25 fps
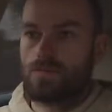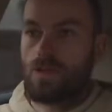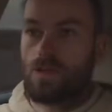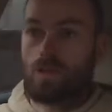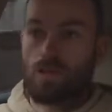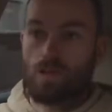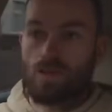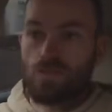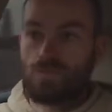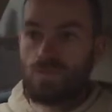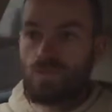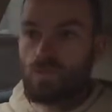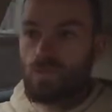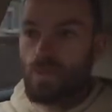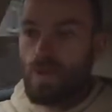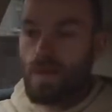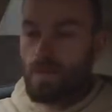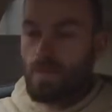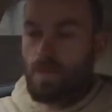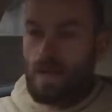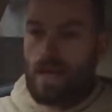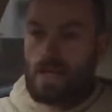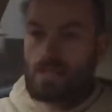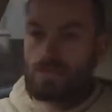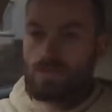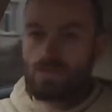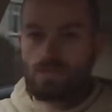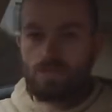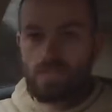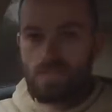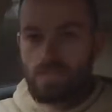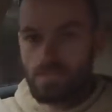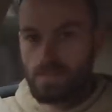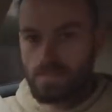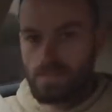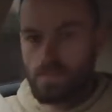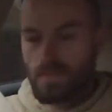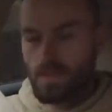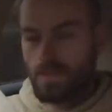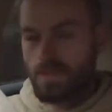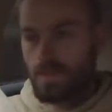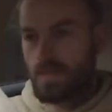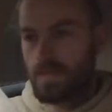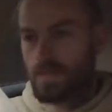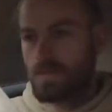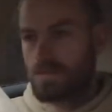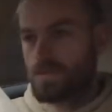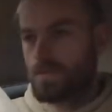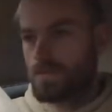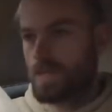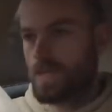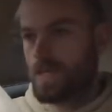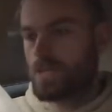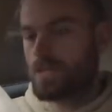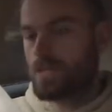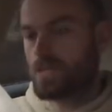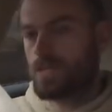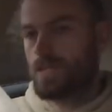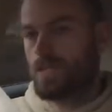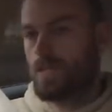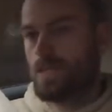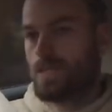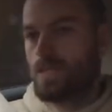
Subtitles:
go through brake pads or discs anywhere near as much.